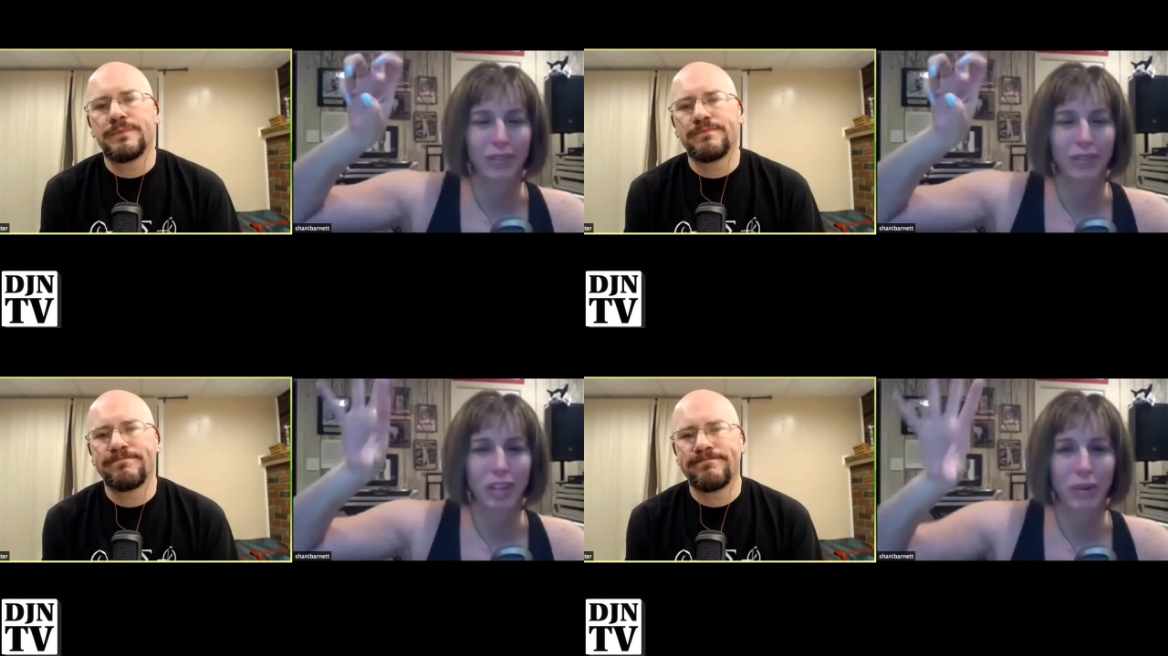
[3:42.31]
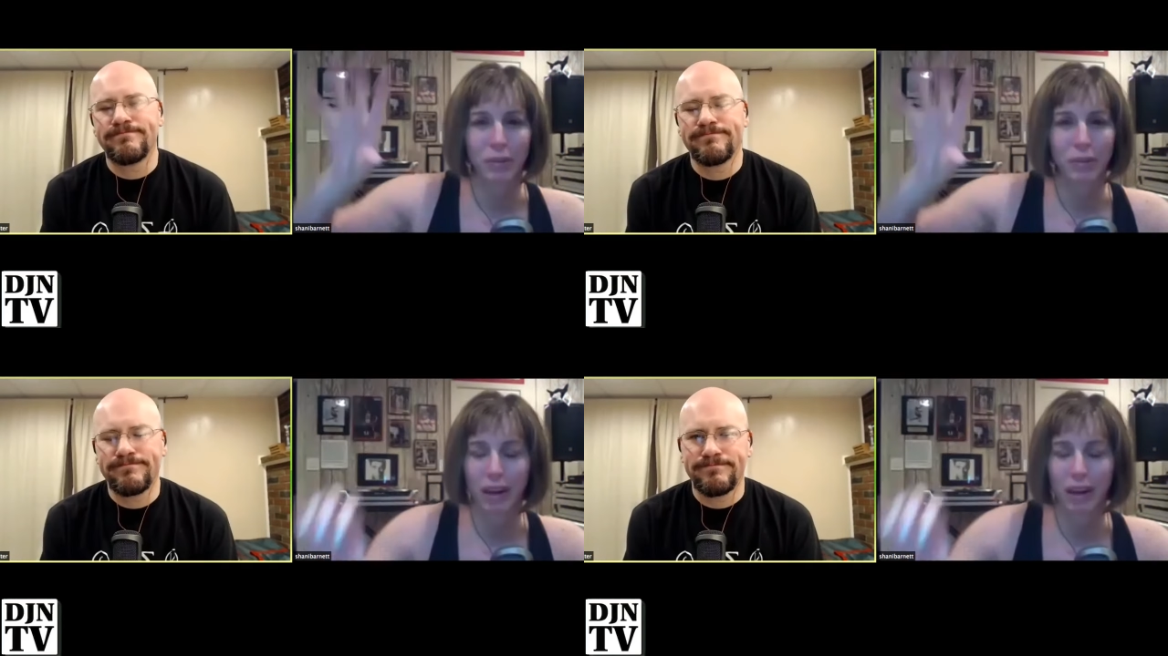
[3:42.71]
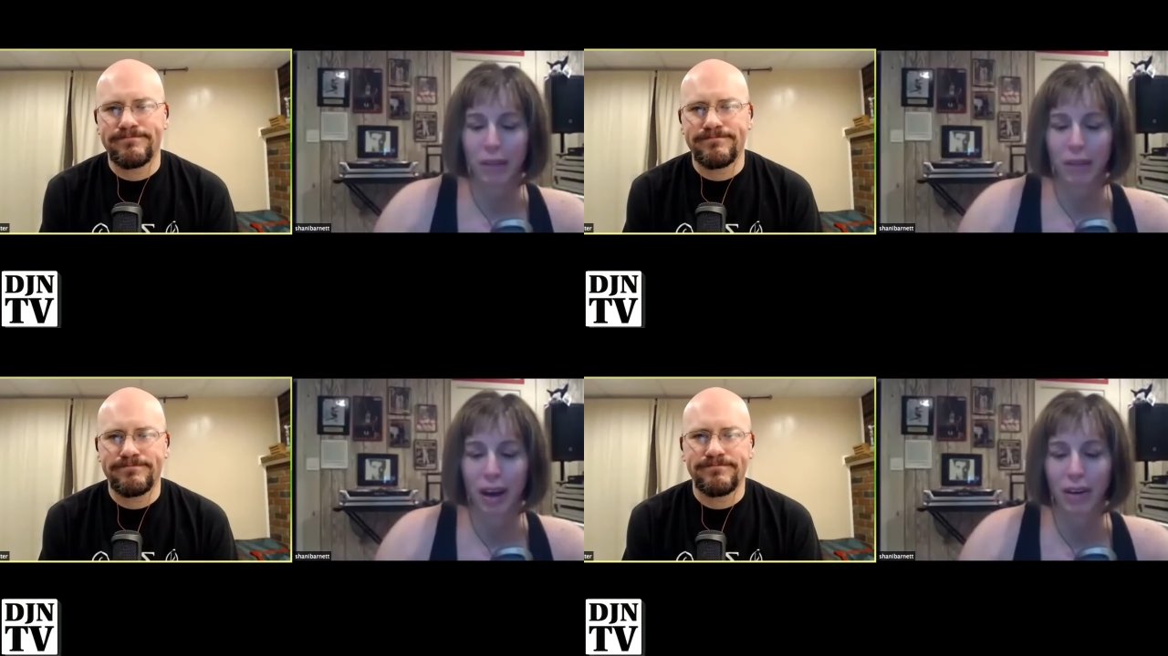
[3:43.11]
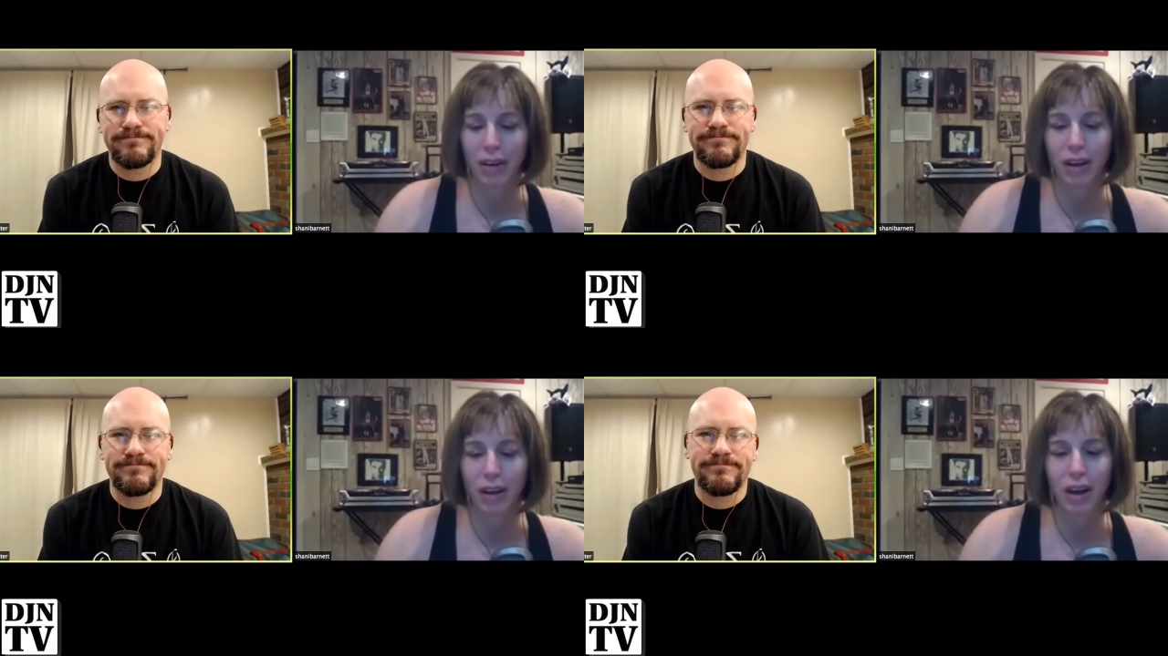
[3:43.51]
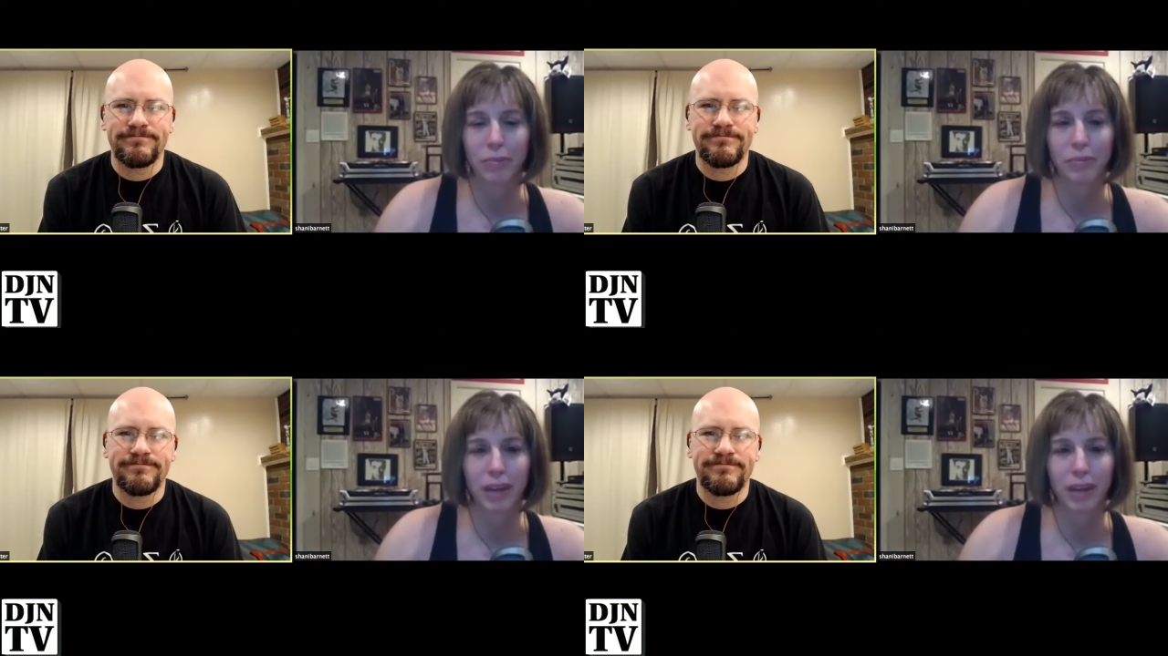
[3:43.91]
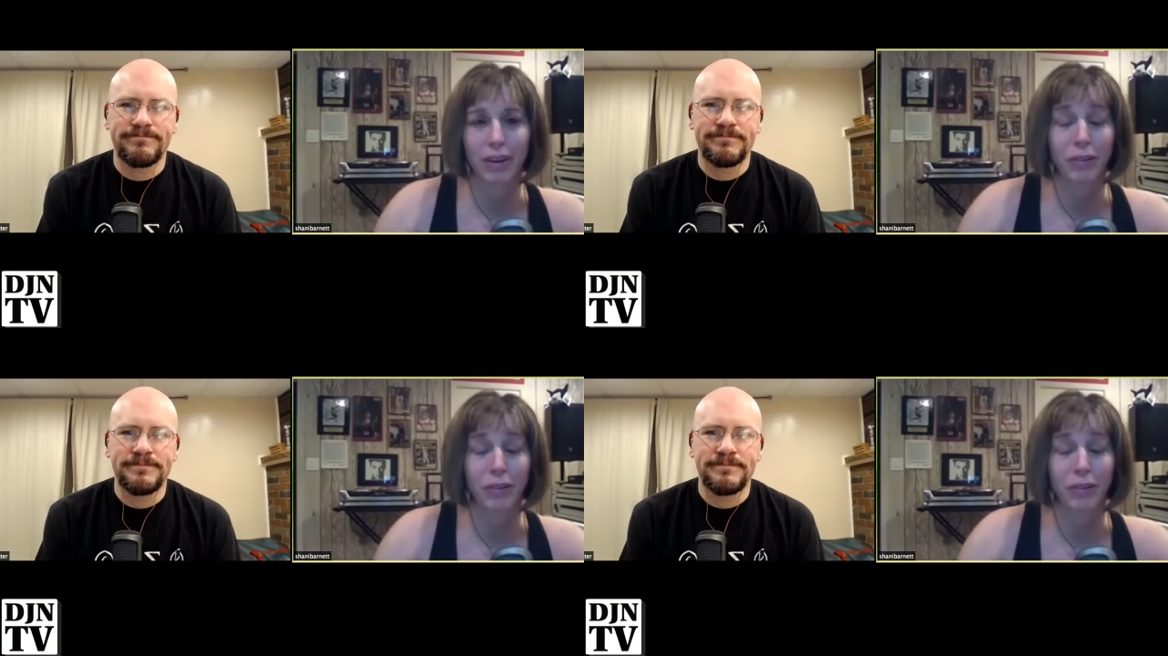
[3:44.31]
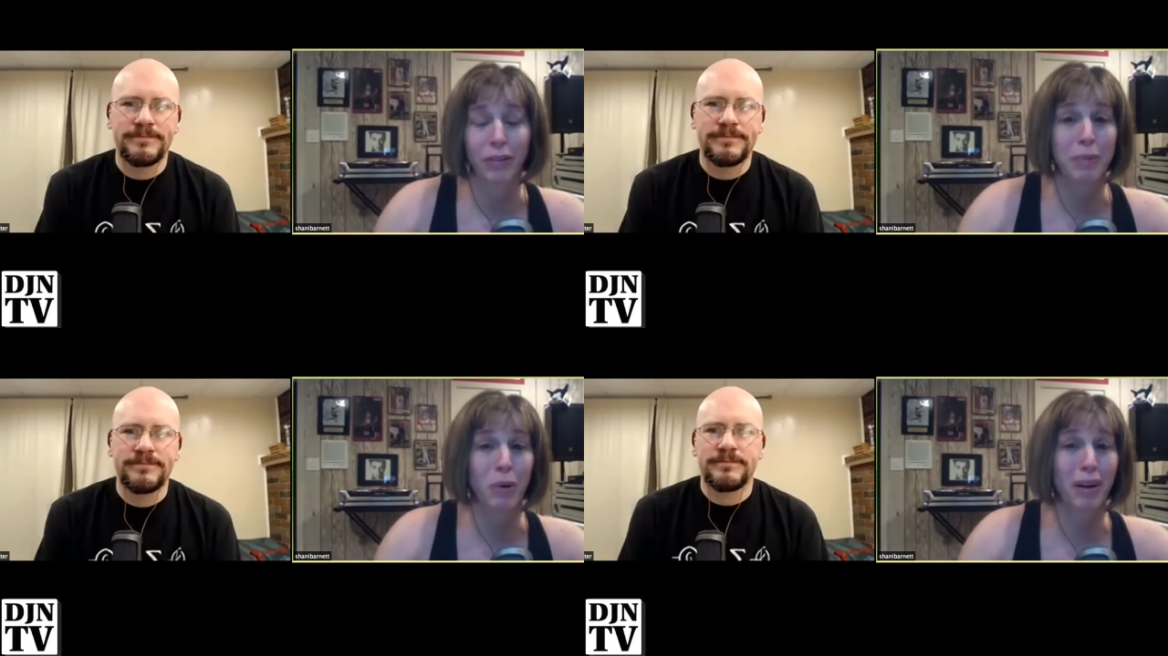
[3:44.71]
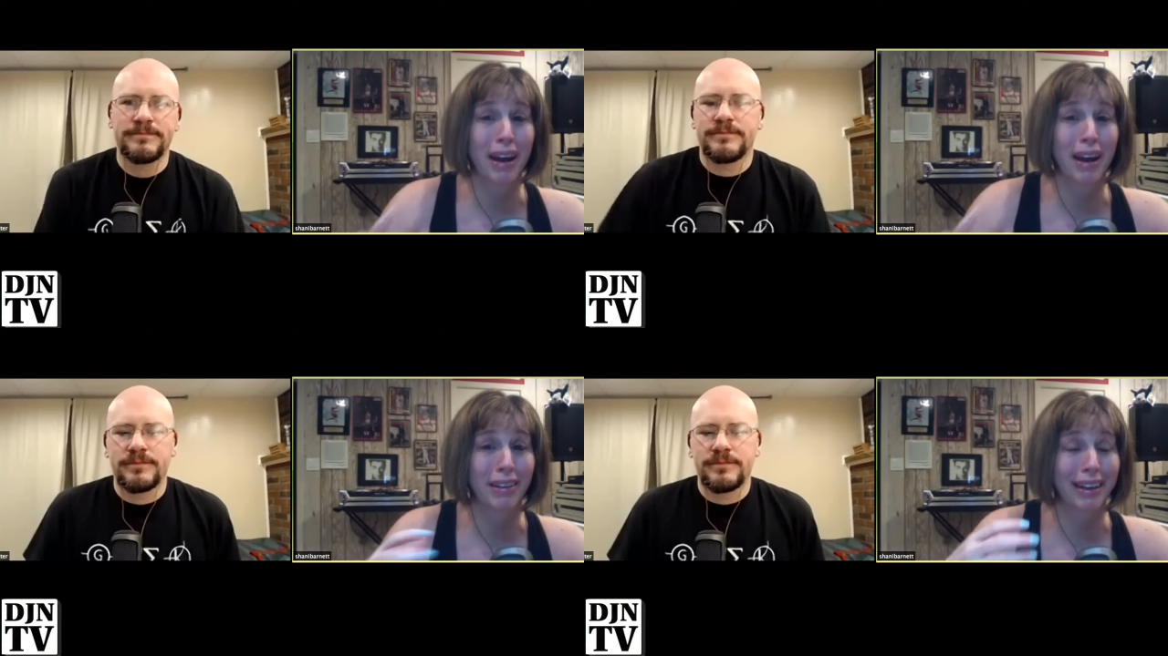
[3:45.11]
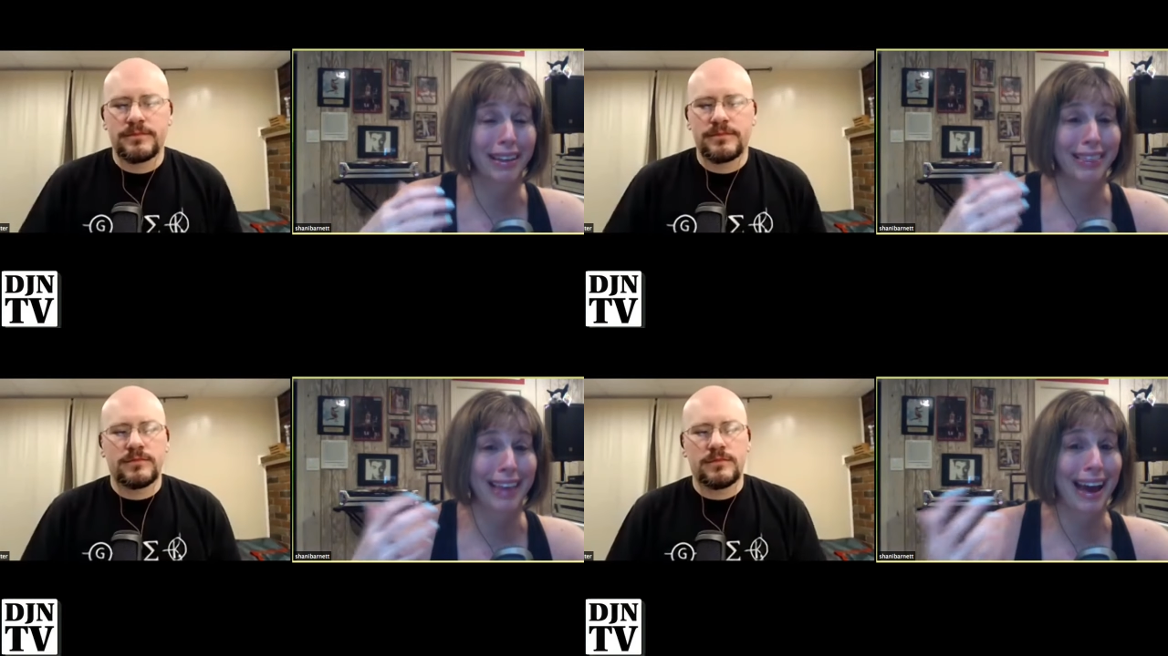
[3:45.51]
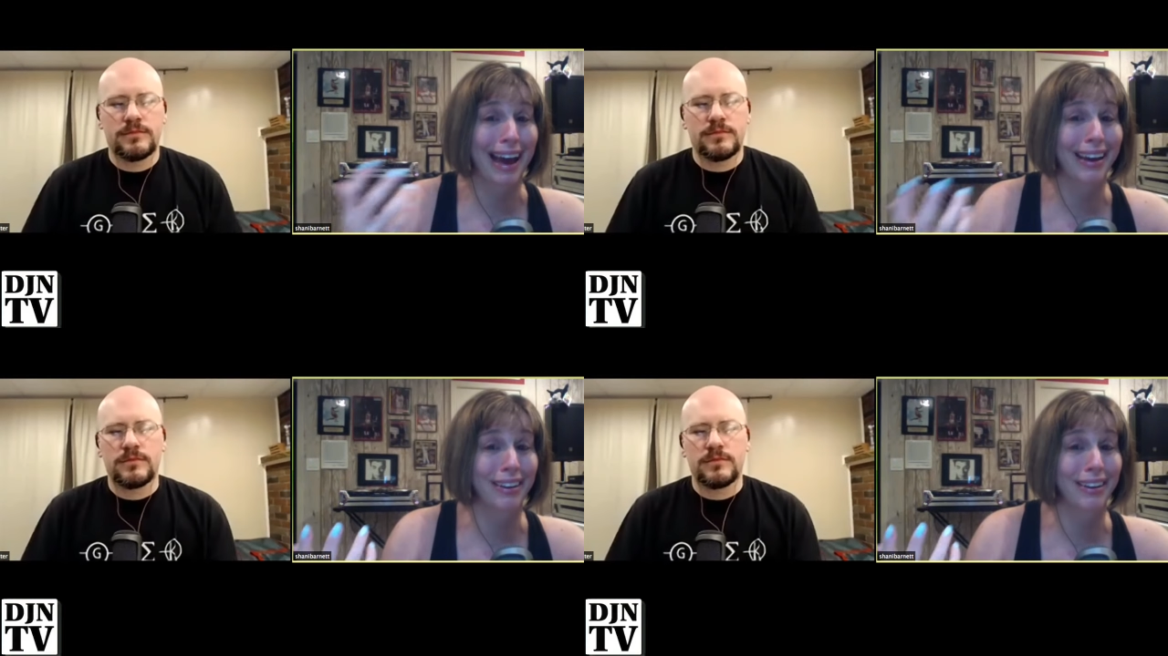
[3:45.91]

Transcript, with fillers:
Speaker 1: Chat room can help me out. I don't know if it's going to be more kind of like that,